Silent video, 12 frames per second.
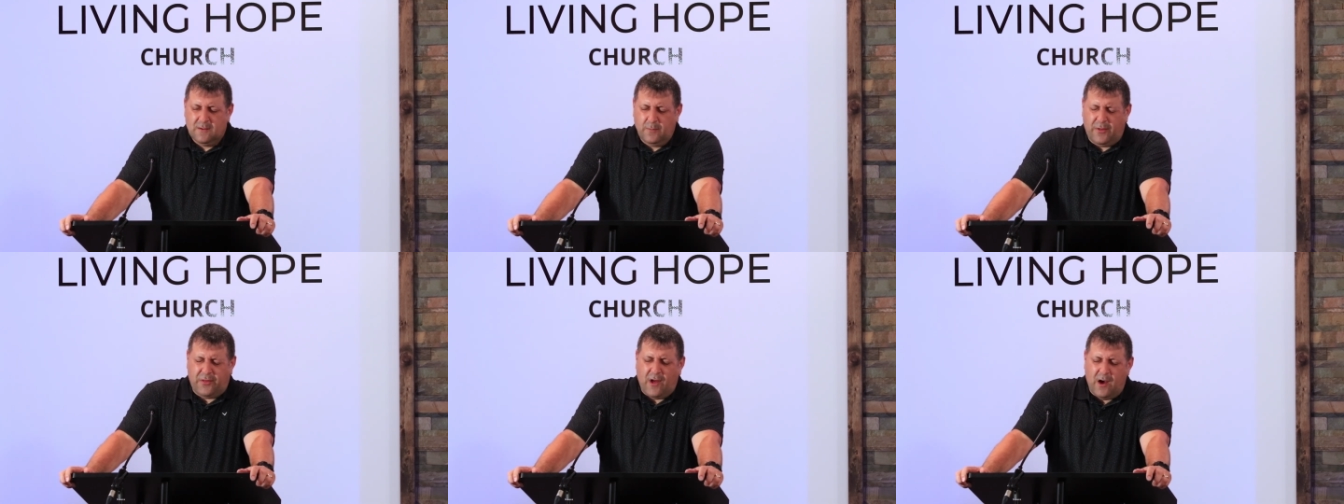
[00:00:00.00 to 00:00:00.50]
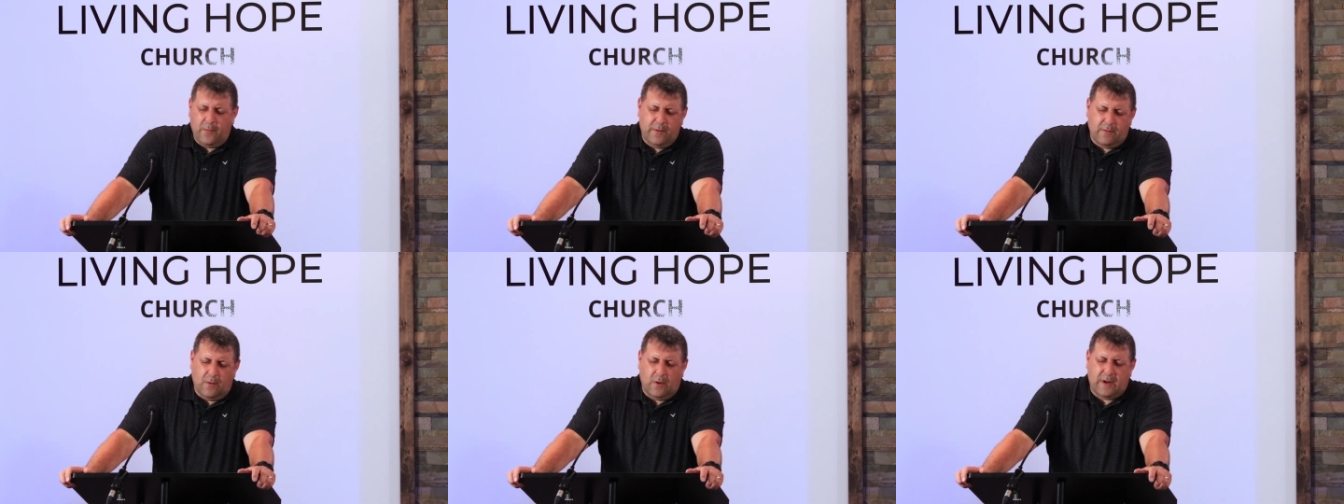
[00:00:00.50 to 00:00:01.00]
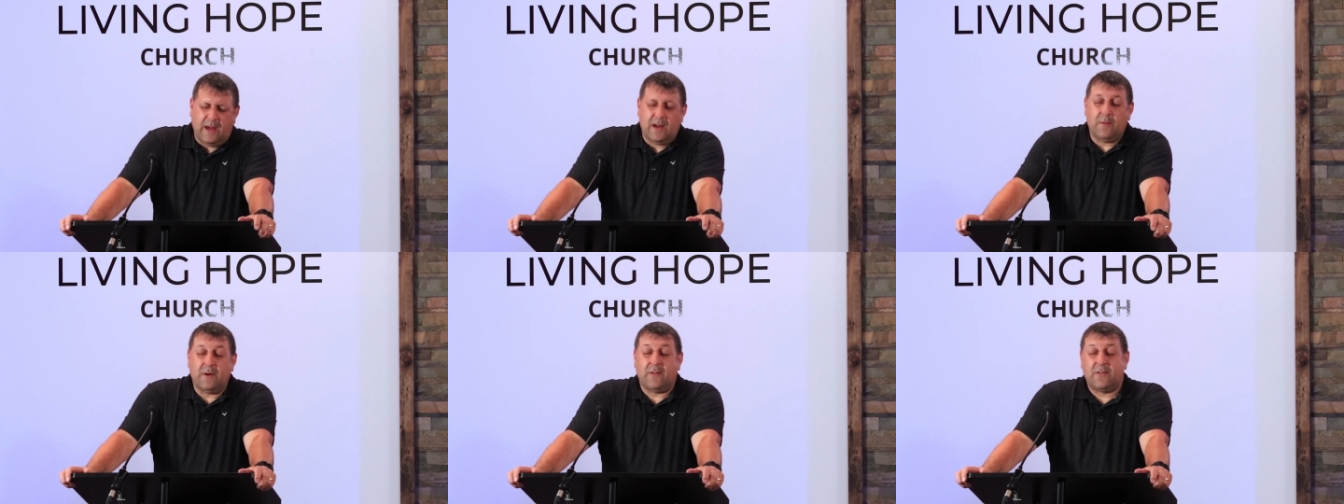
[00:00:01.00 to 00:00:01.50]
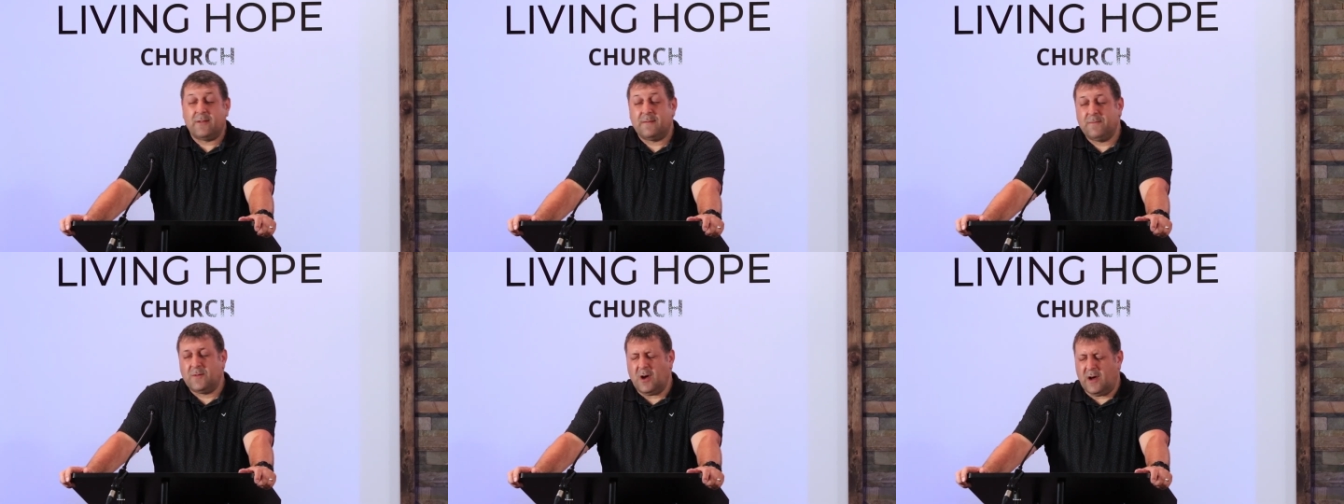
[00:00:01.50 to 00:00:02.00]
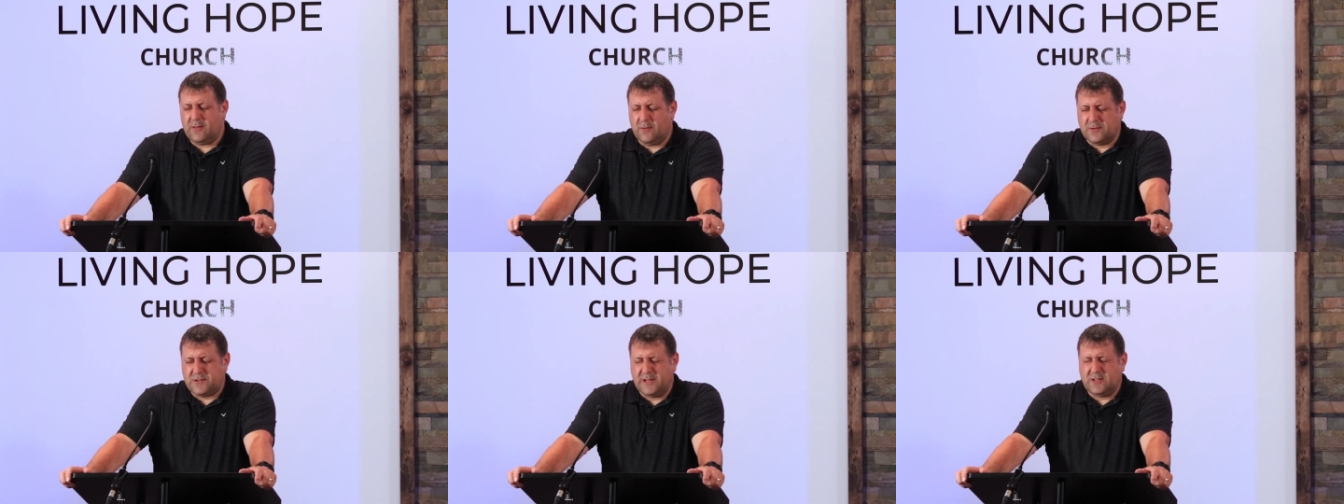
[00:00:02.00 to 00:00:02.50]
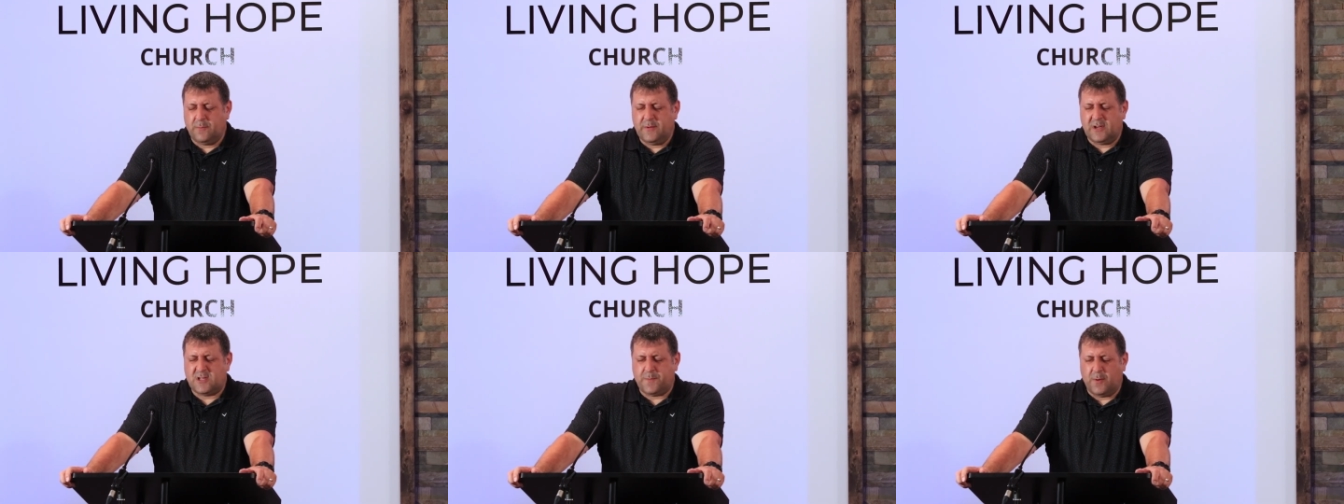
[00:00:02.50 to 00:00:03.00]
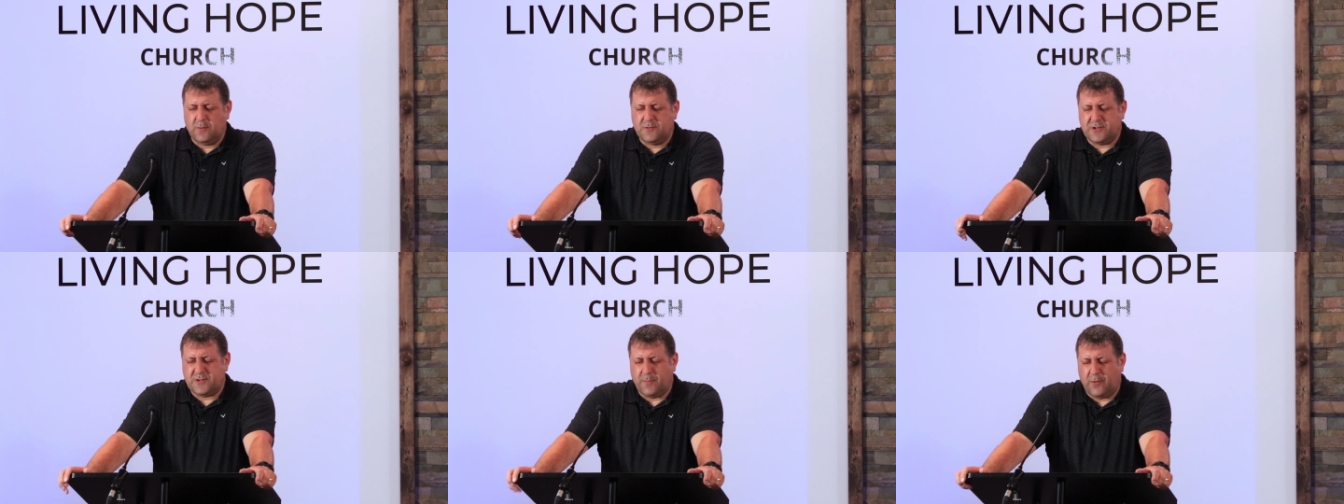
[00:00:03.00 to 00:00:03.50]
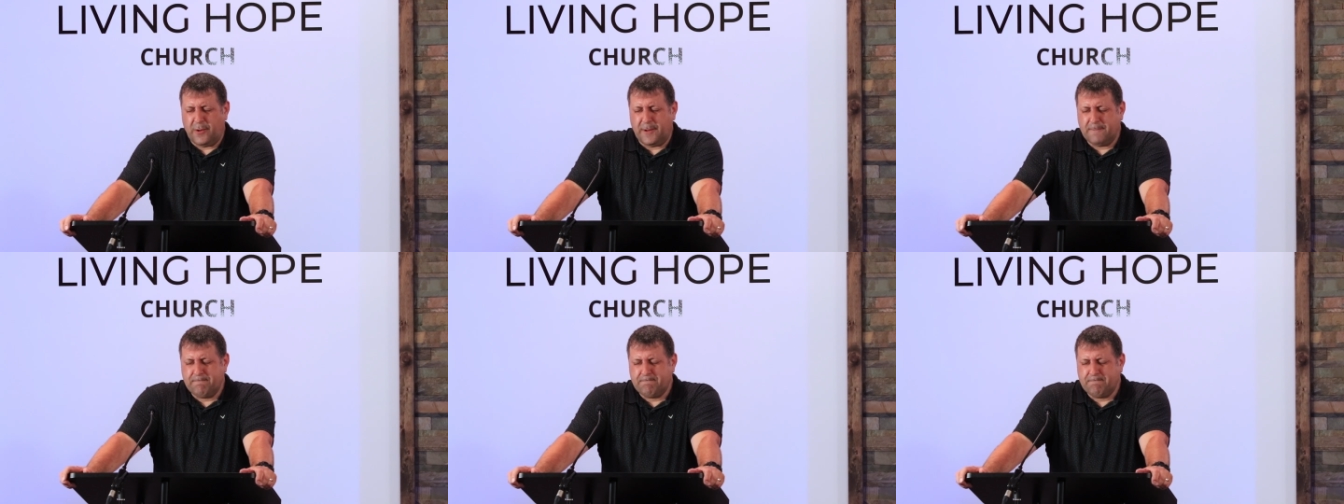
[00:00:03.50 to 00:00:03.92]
we thought we were okay with, God, those things will be exposed this morning.